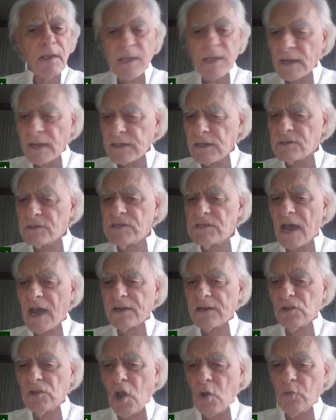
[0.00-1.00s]
Qatar is not
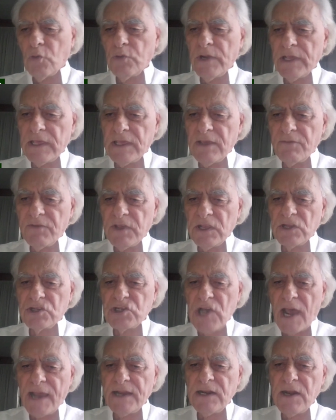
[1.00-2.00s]
alone in giving
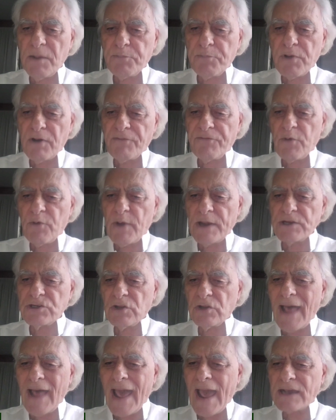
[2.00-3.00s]
China
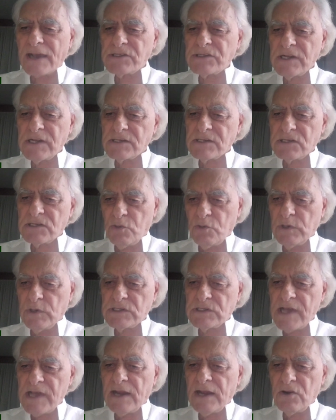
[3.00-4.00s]
preferential access to
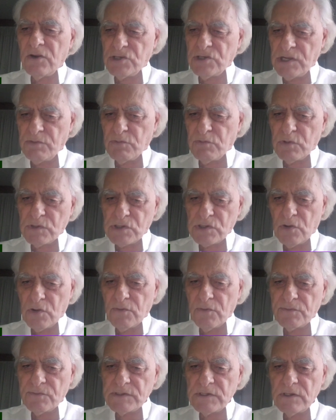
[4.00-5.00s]
its energy
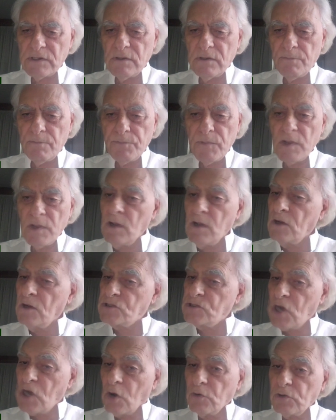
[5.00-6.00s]
reserves.
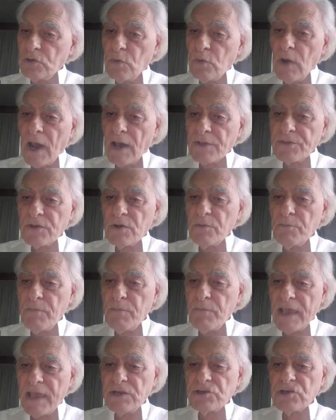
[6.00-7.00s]
So do other
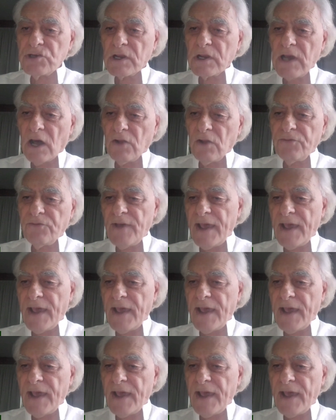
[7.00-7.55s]
major Gulf